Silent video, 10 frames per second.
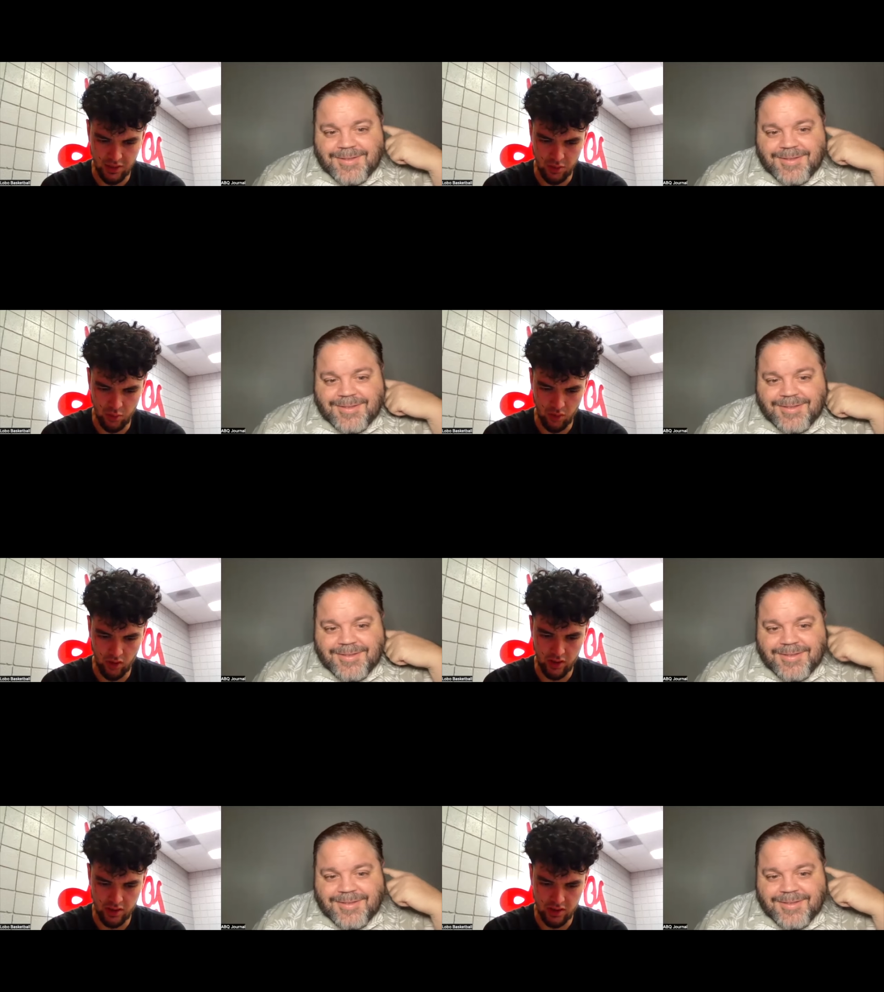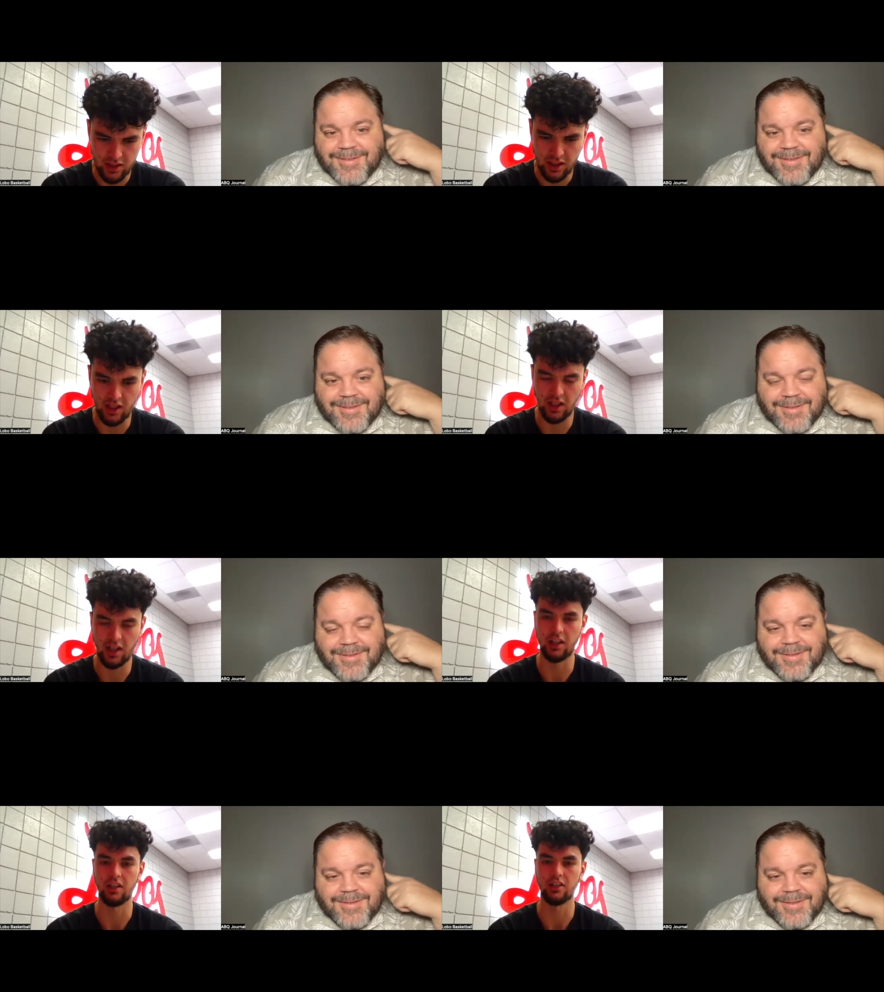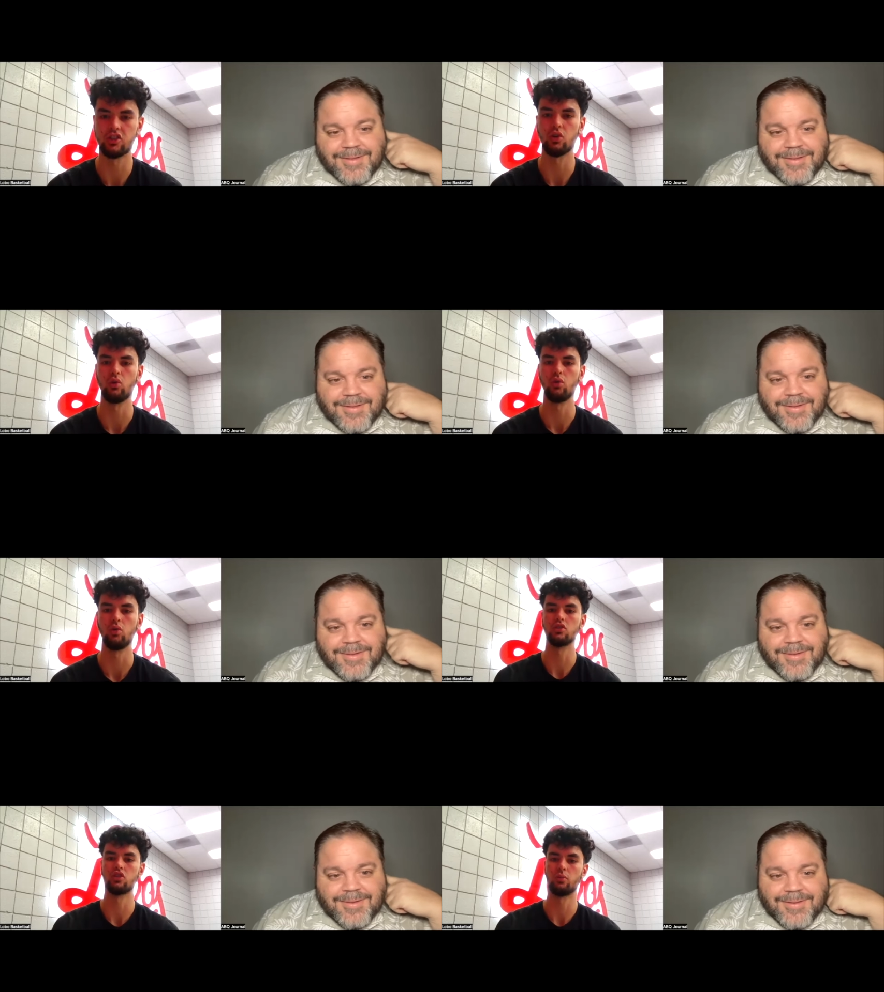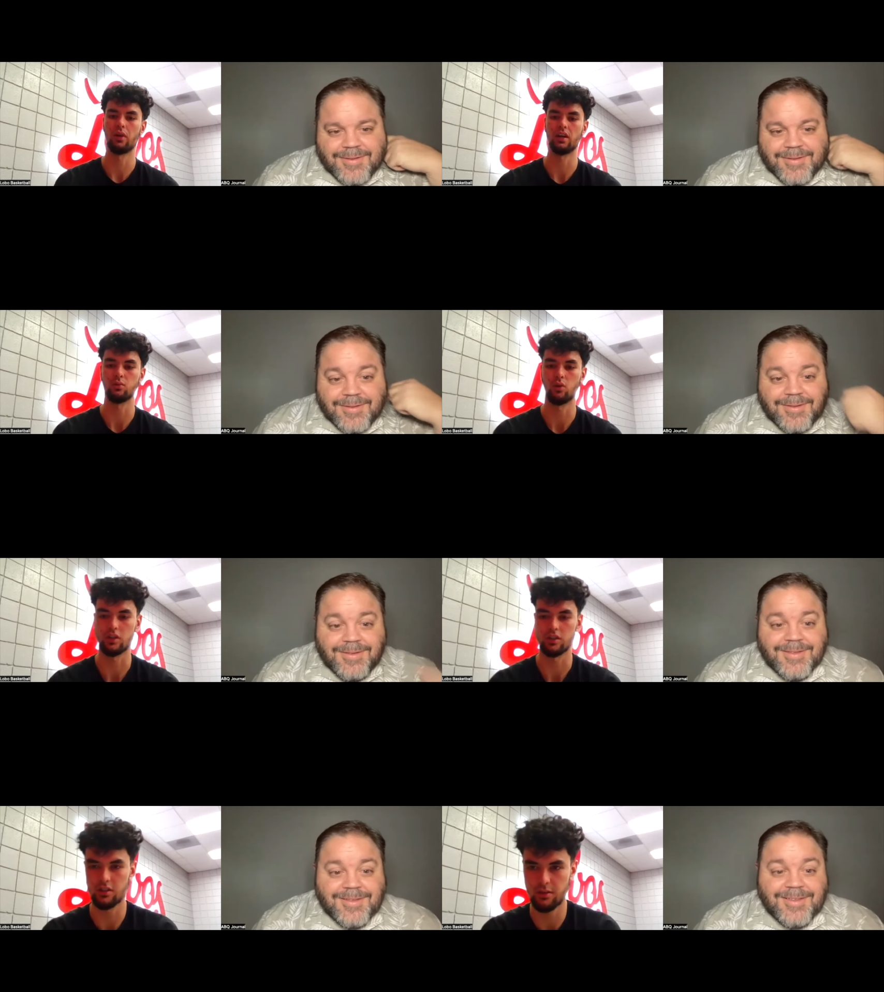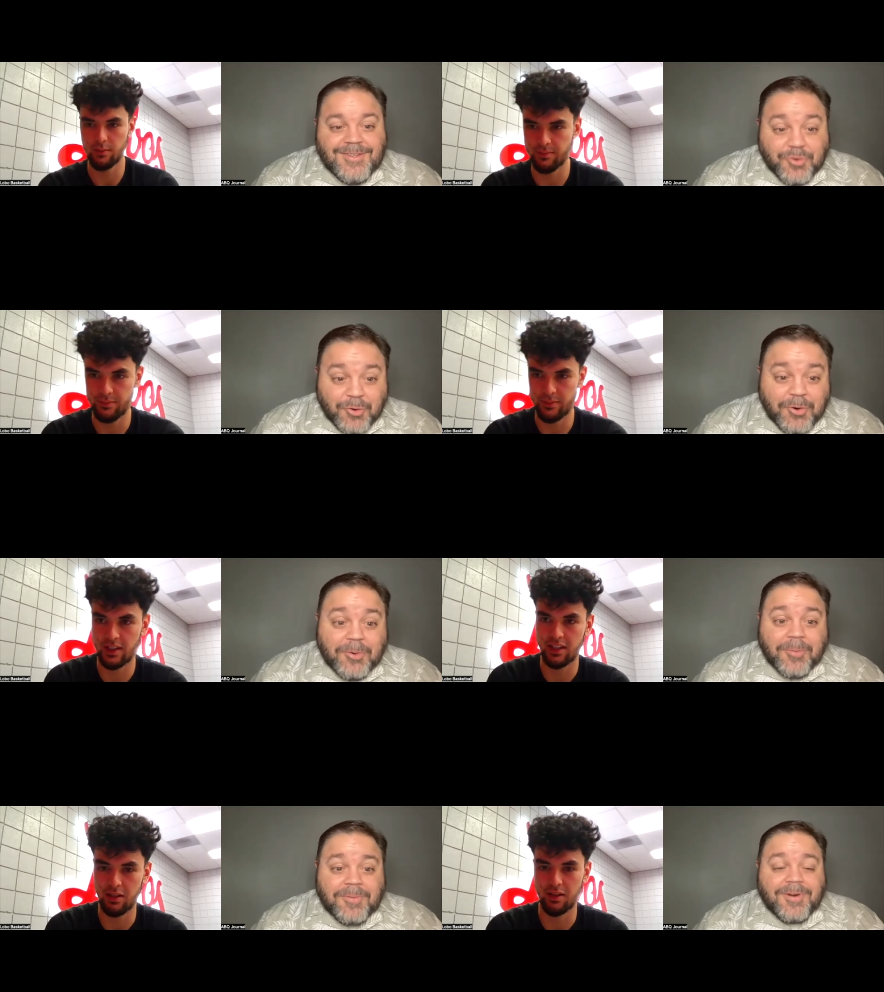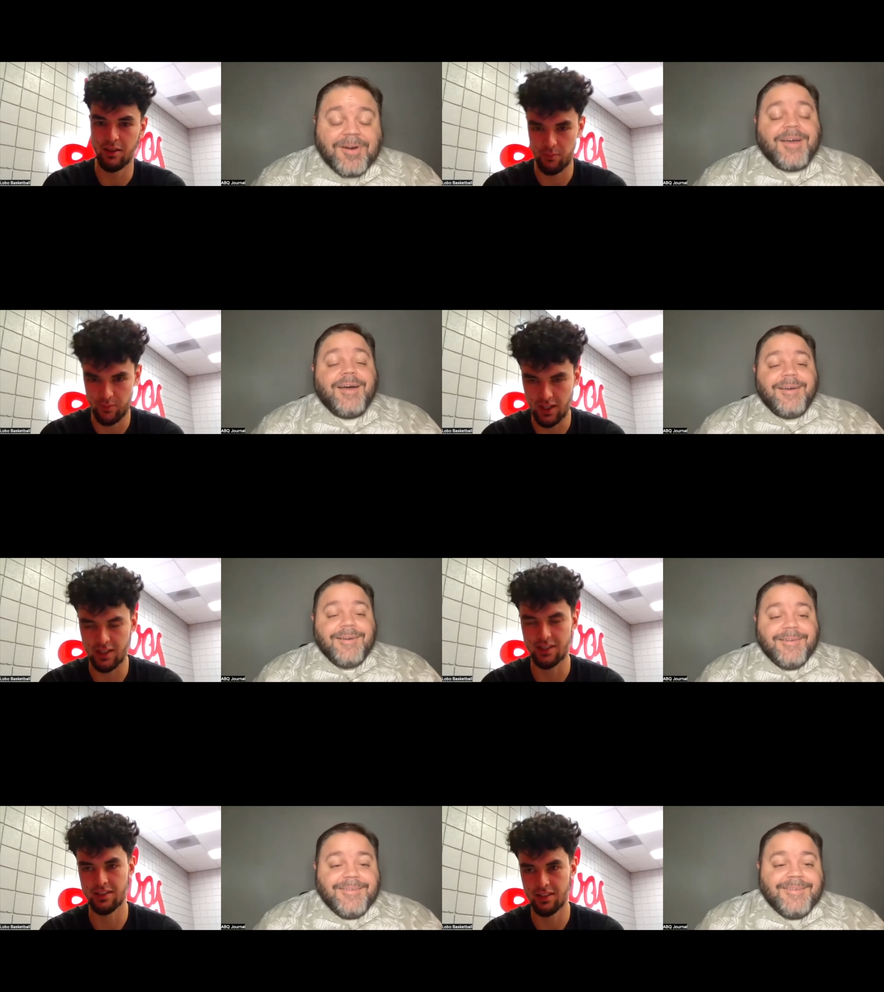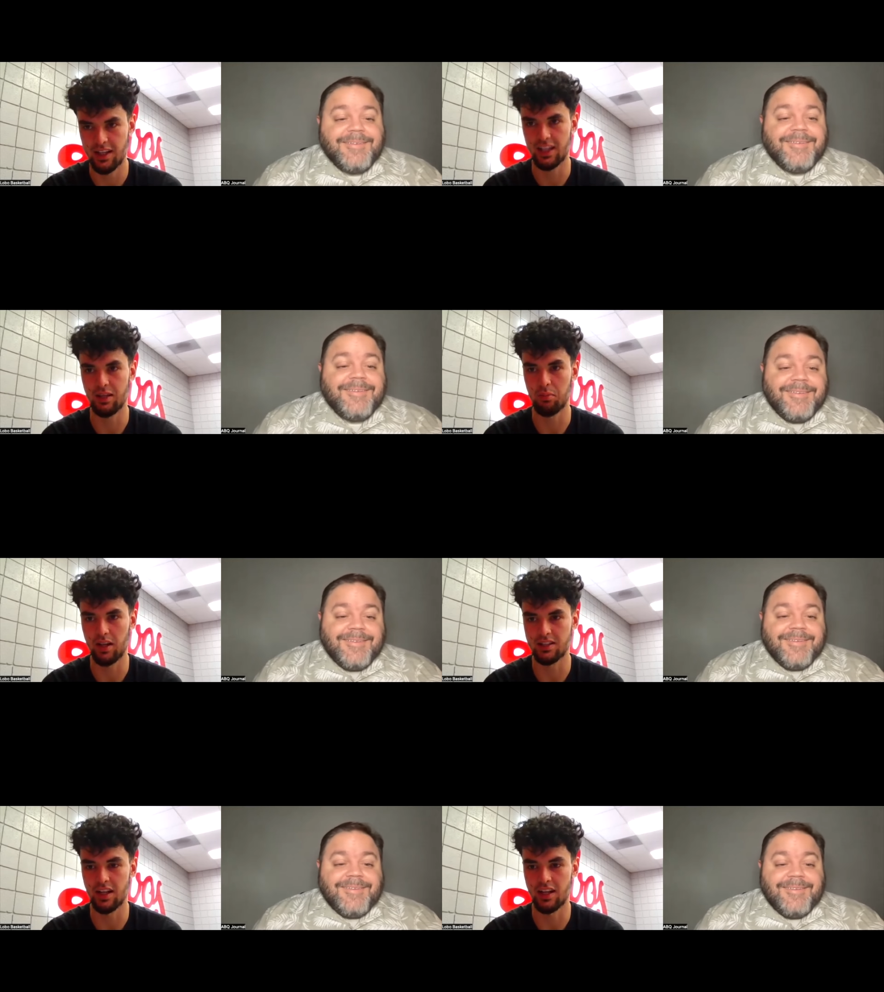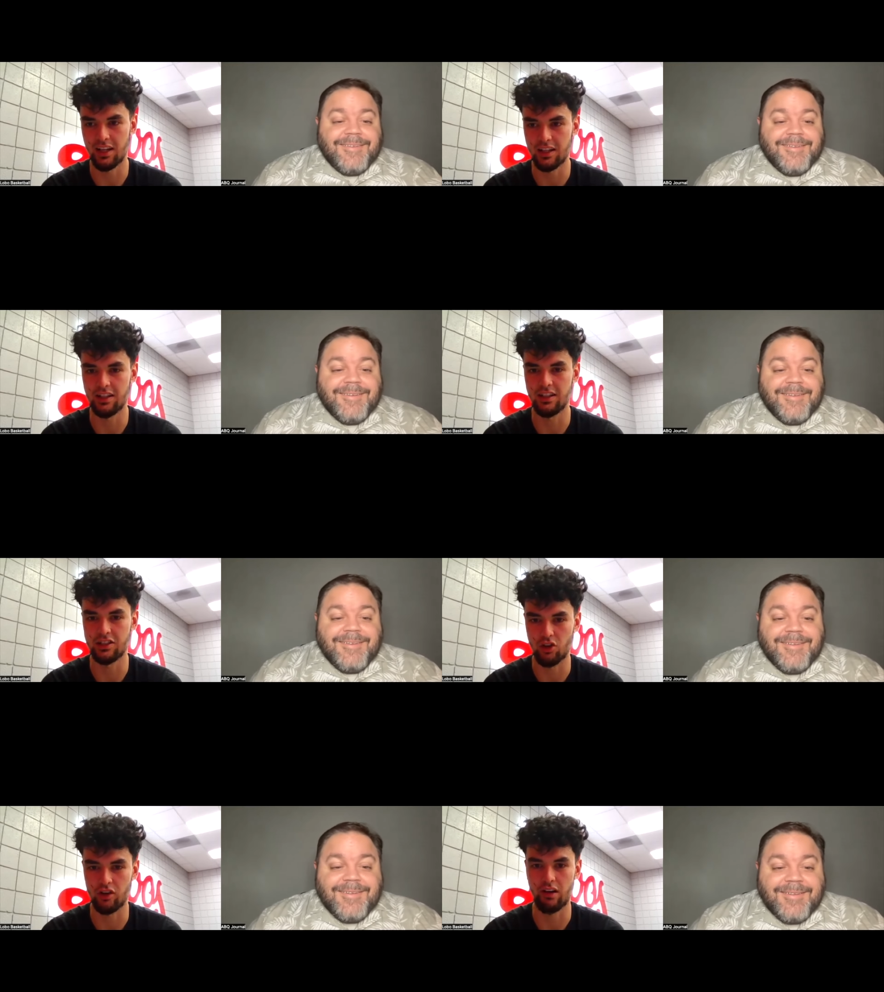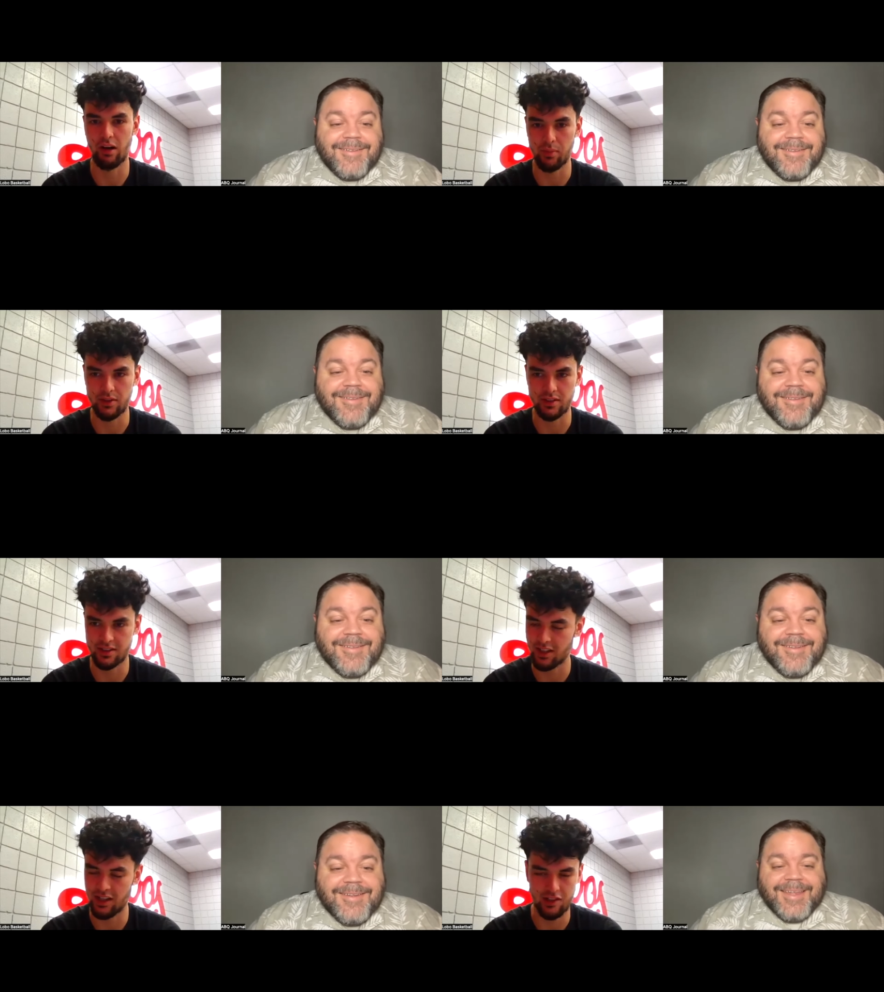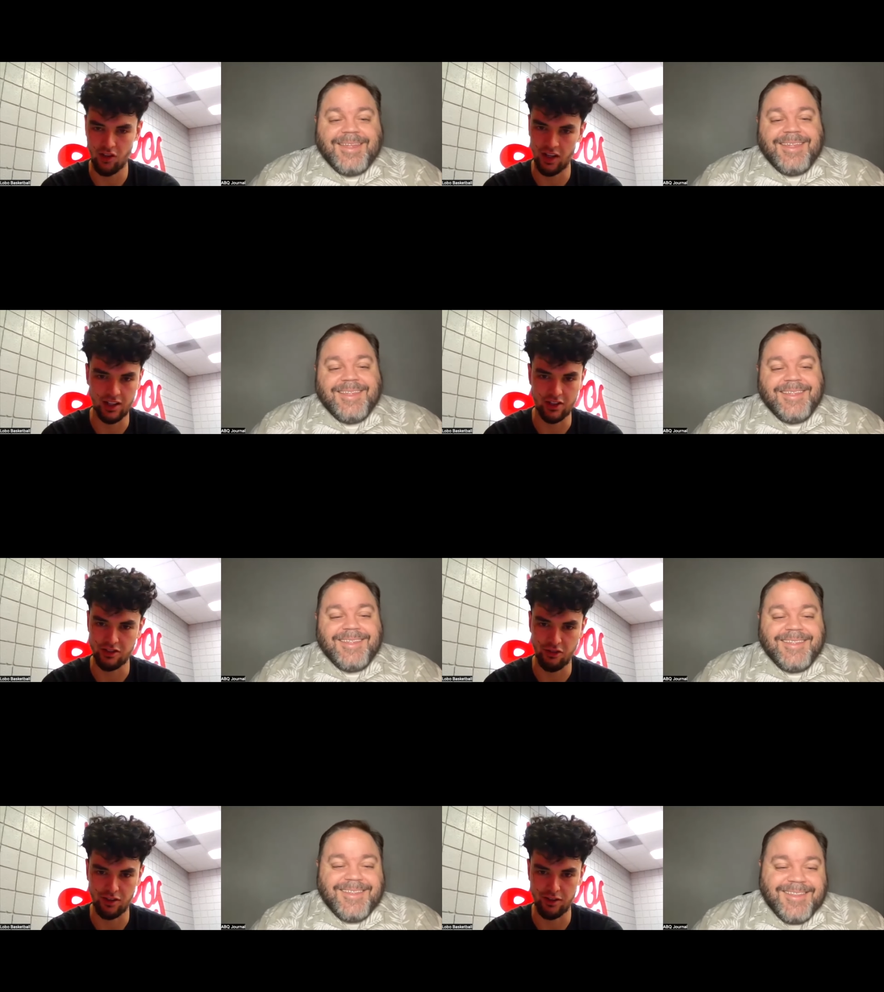Speaker 1: worst uh true true plays worst. True. Okay. Yes, he plays a lot of Detroit rappers. I don't like Detroit